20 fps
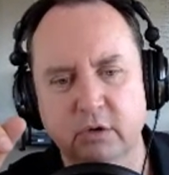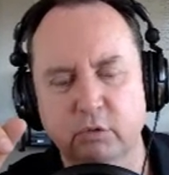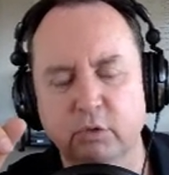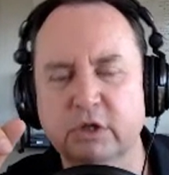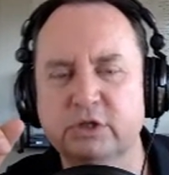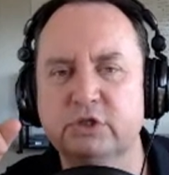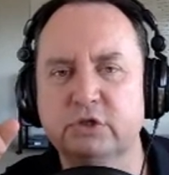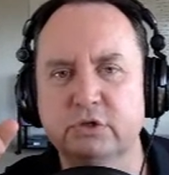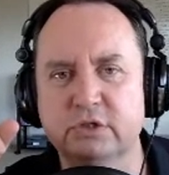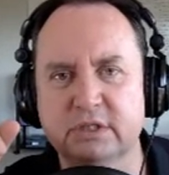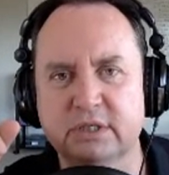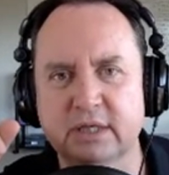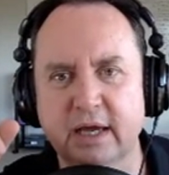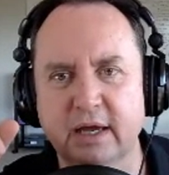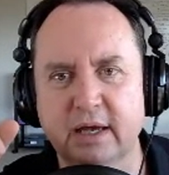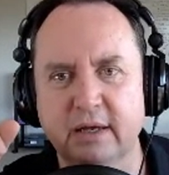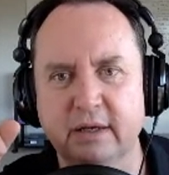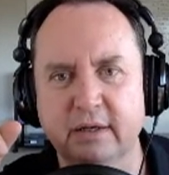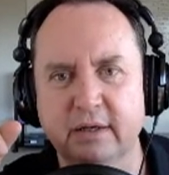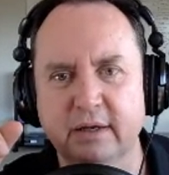what you
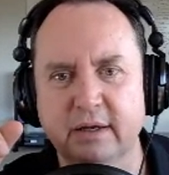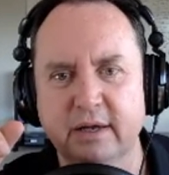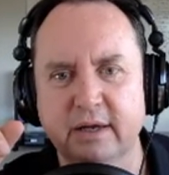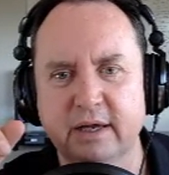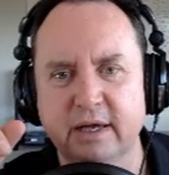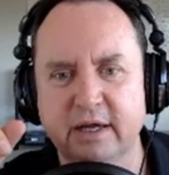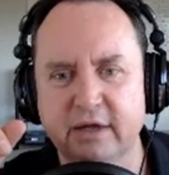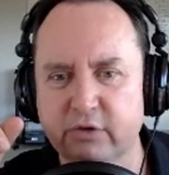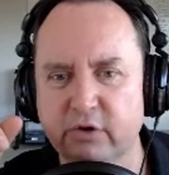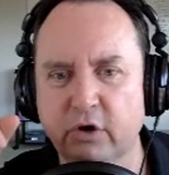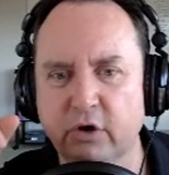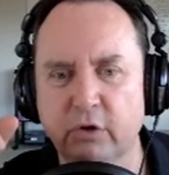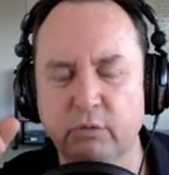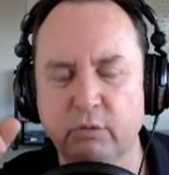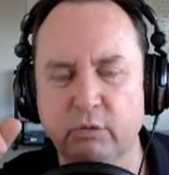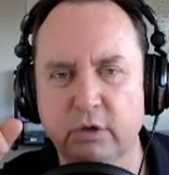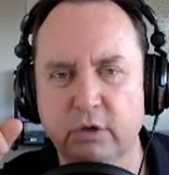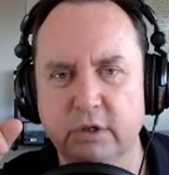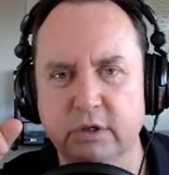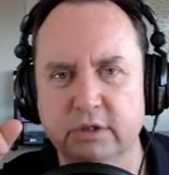said in their
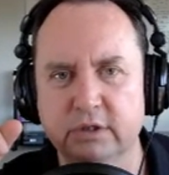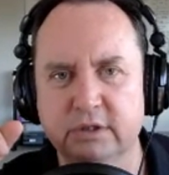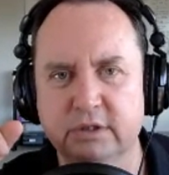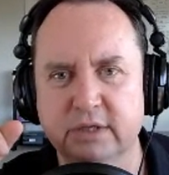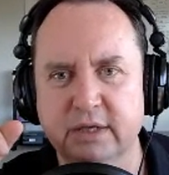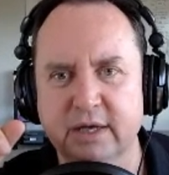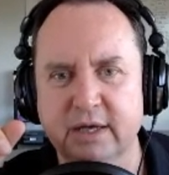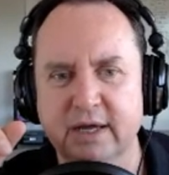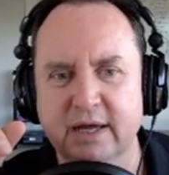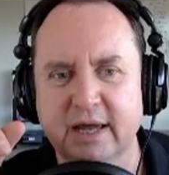own words,